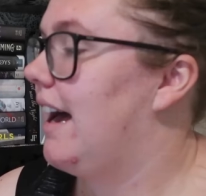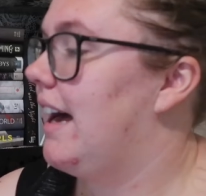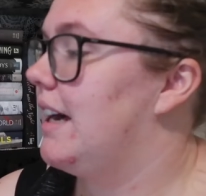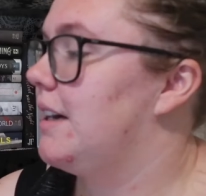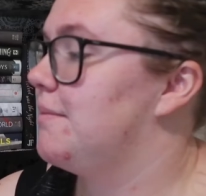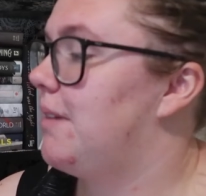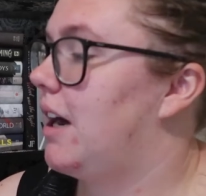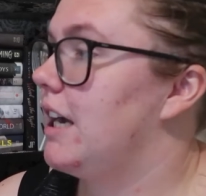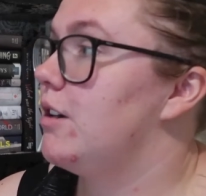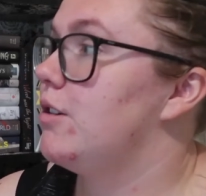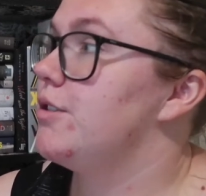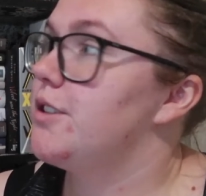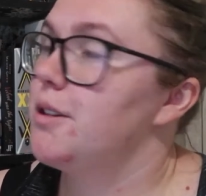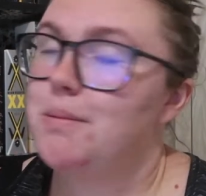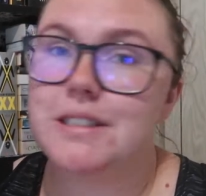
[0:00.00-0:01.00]
I
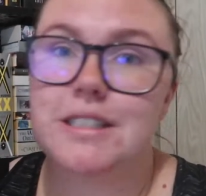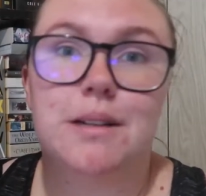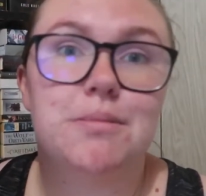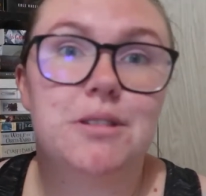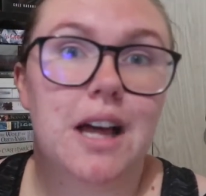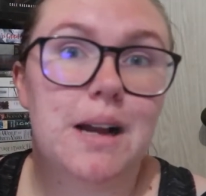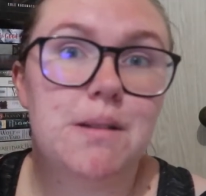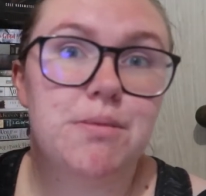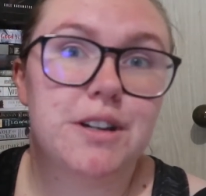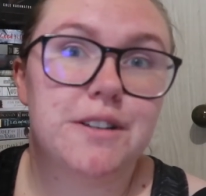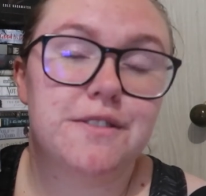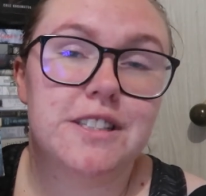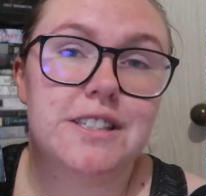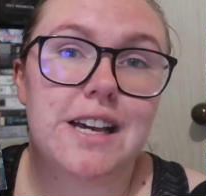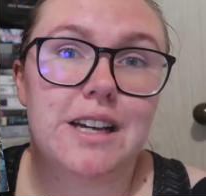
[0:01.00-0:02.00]
also picked up Library of
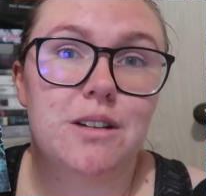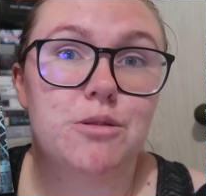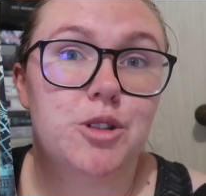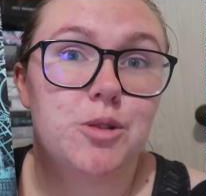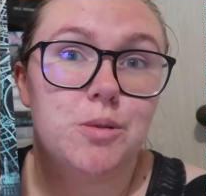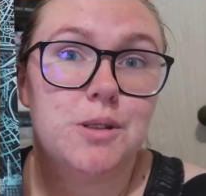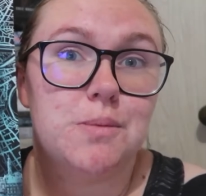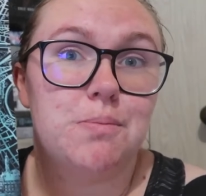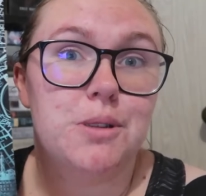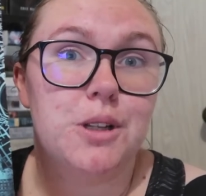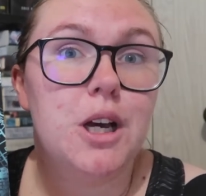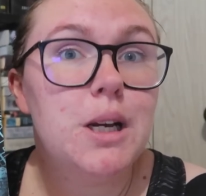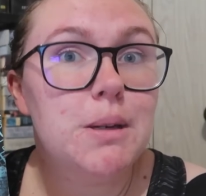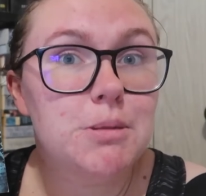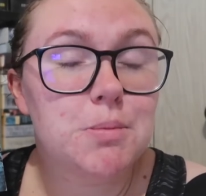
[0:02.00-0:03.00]
the Dead, which was
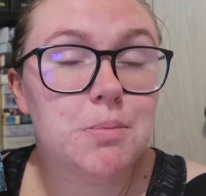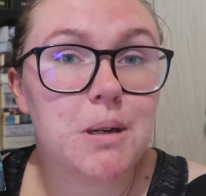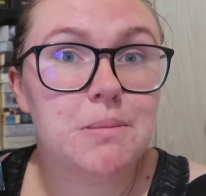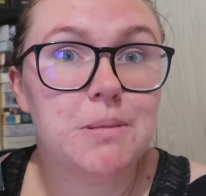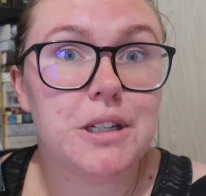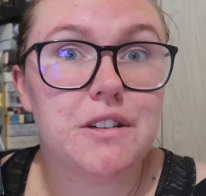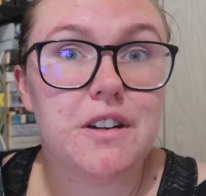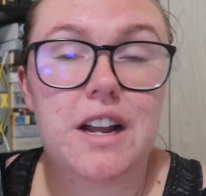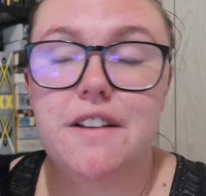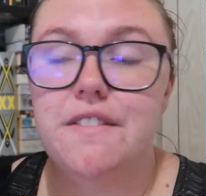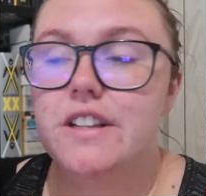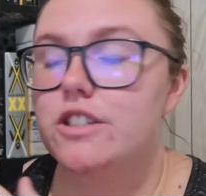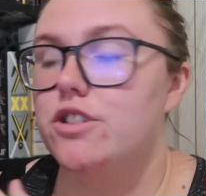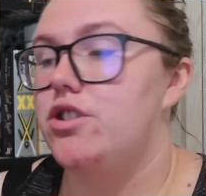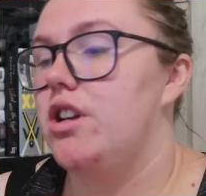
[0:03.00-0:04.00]
blurbed by Ben
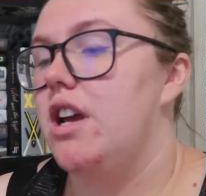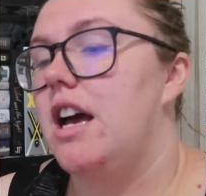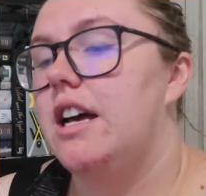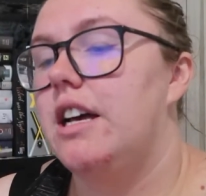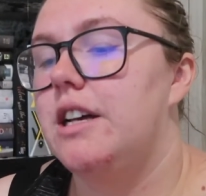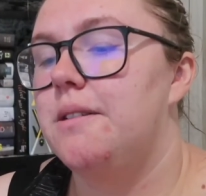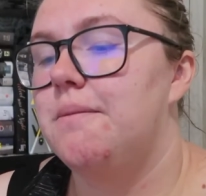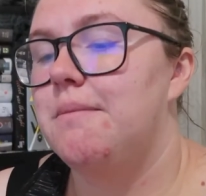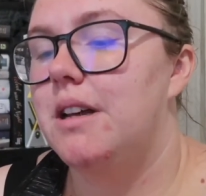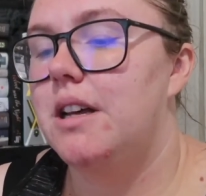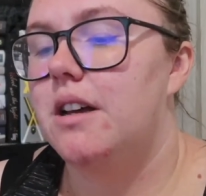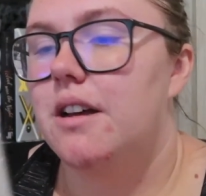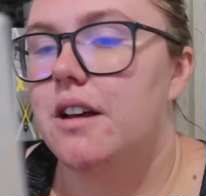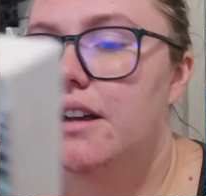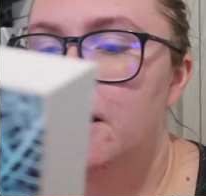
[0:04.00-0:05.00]
Aronovich,
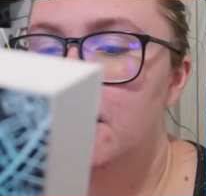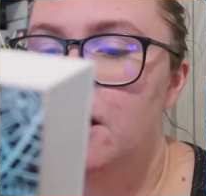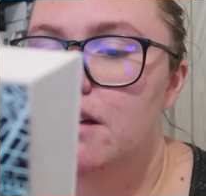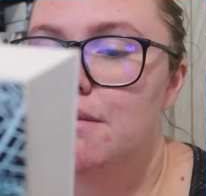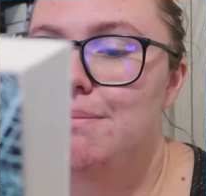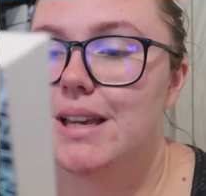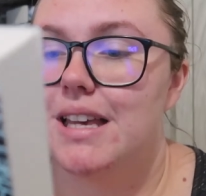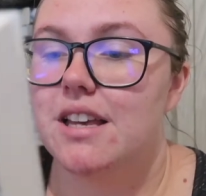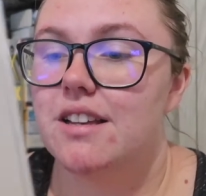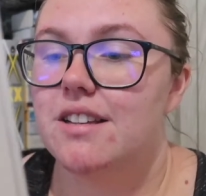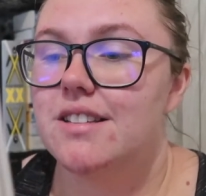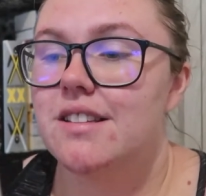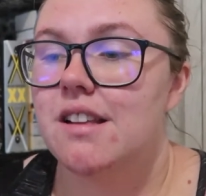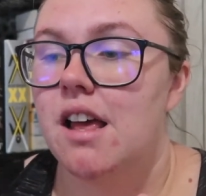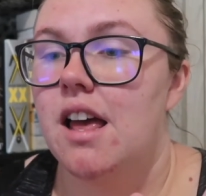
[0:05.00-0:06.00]

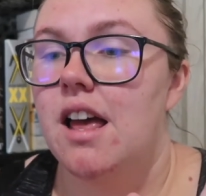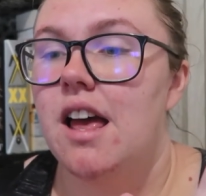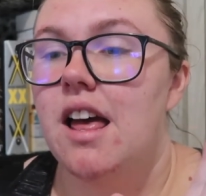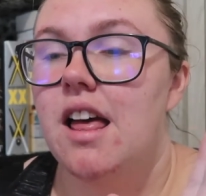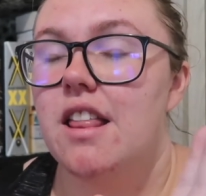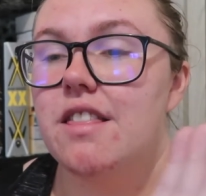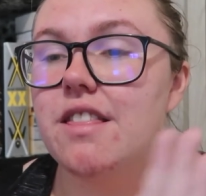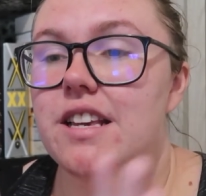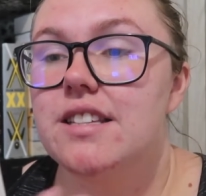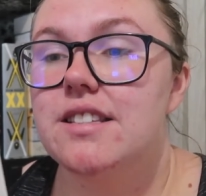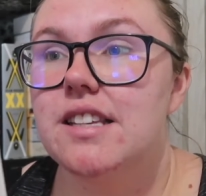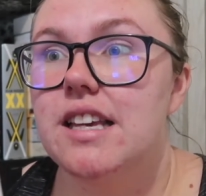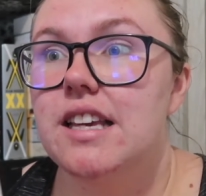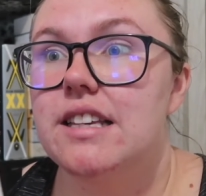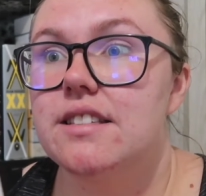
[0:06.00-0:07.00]
because this
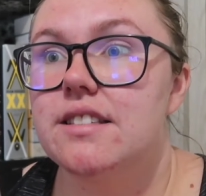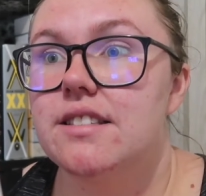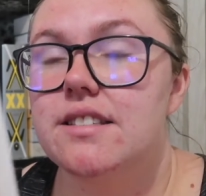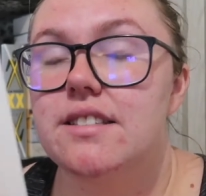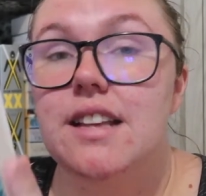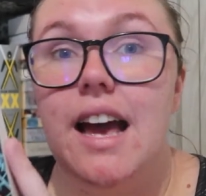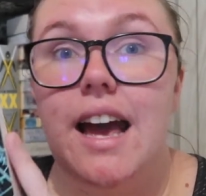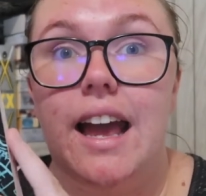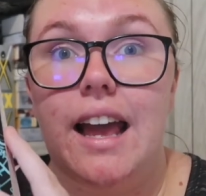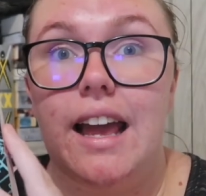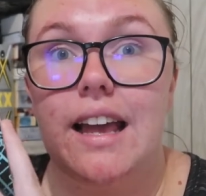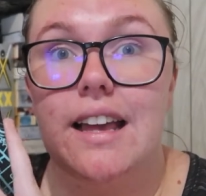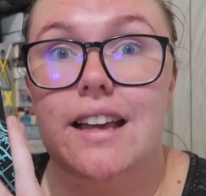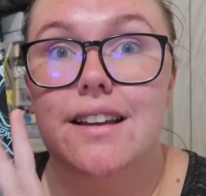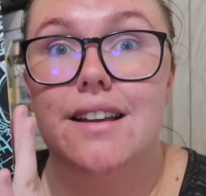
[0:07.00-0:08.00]
is
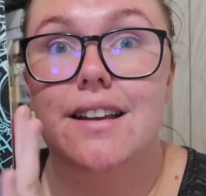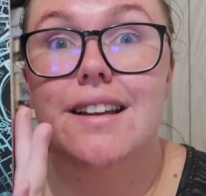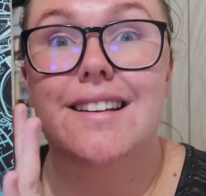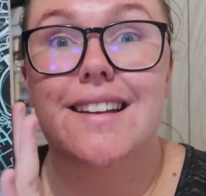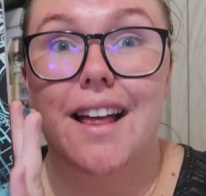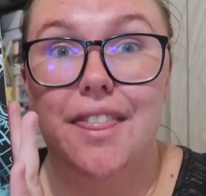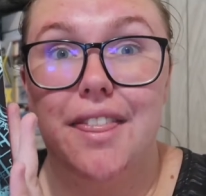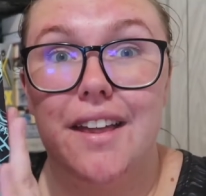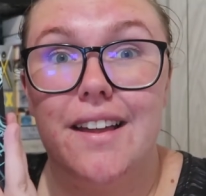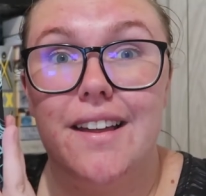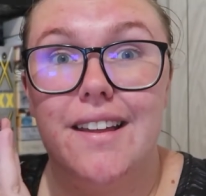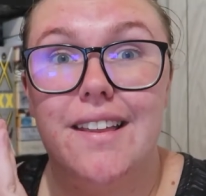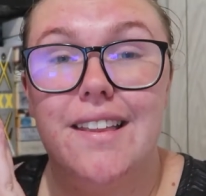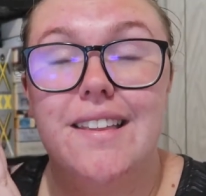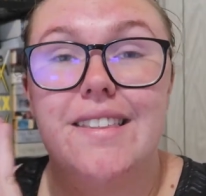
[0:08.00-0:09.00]

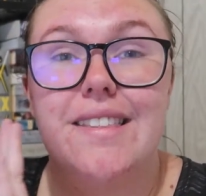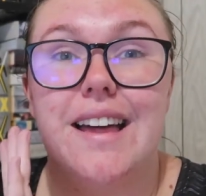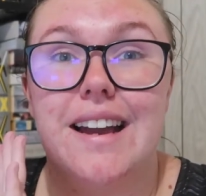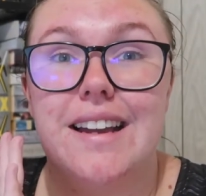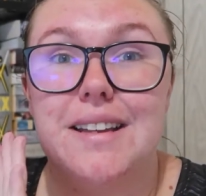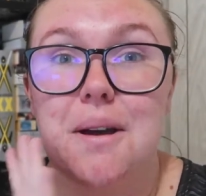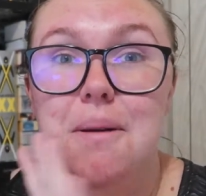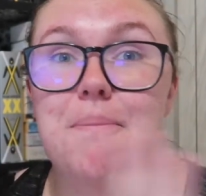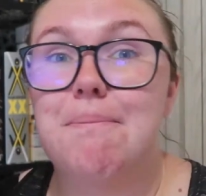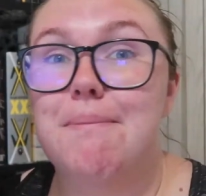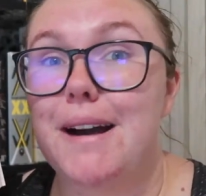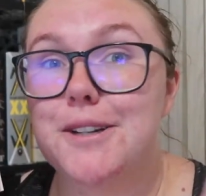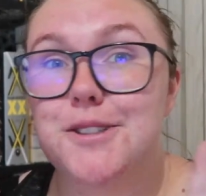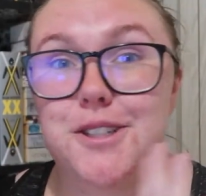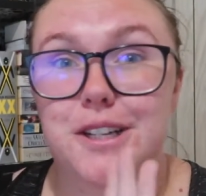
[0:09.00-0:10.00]
another like
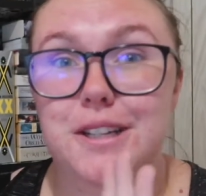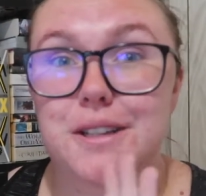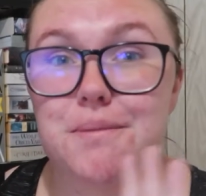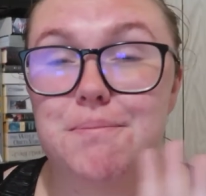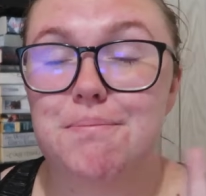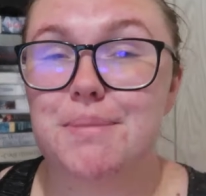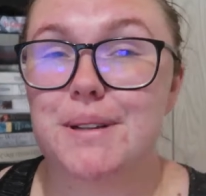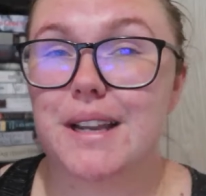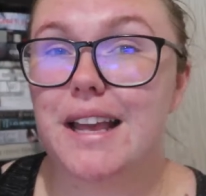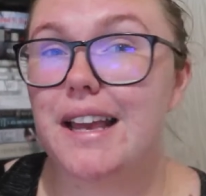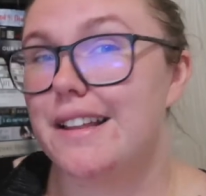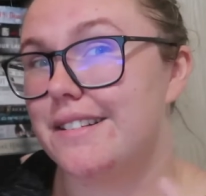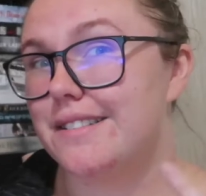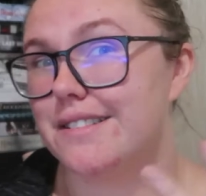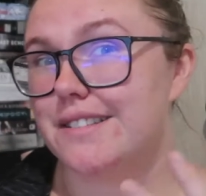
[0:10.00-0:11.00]
magic but
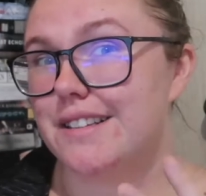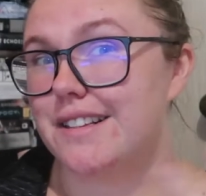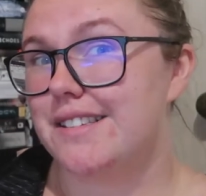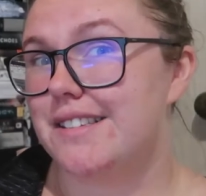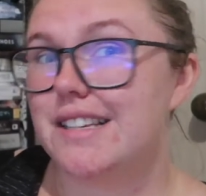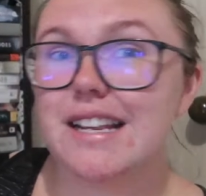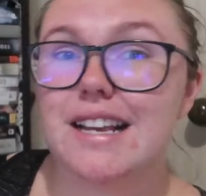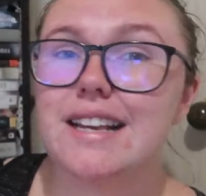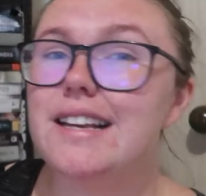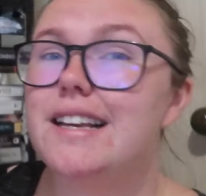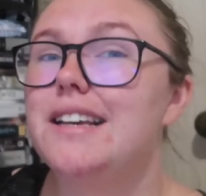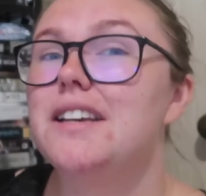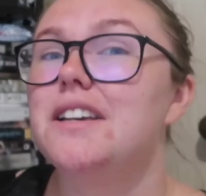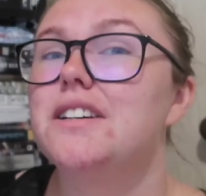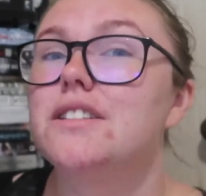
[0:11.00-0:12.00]
in the
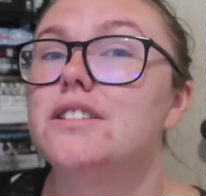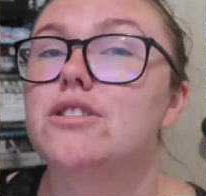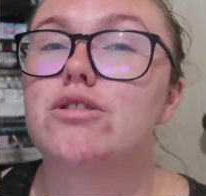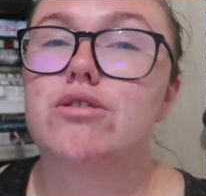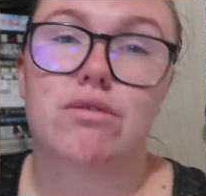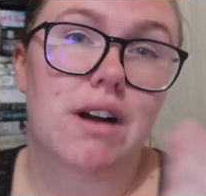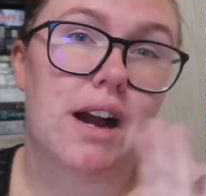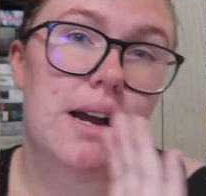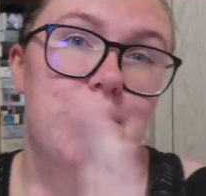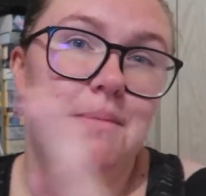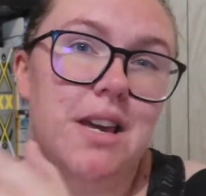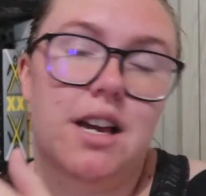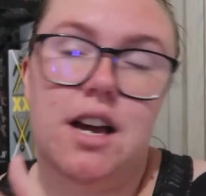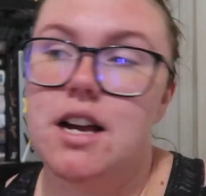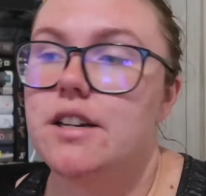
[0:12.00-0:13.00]
city
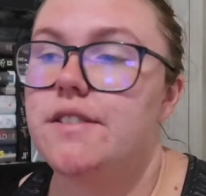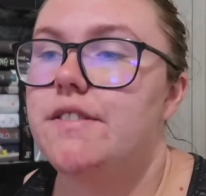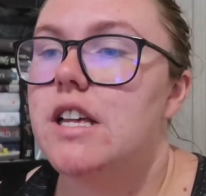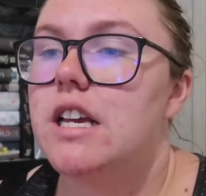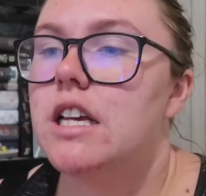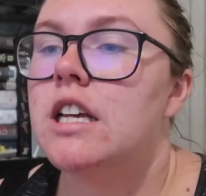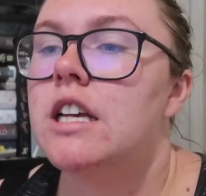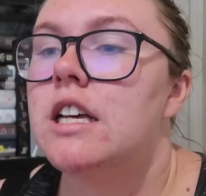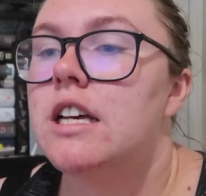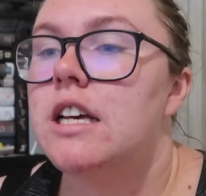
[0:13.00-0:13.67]
crimey kind of thing.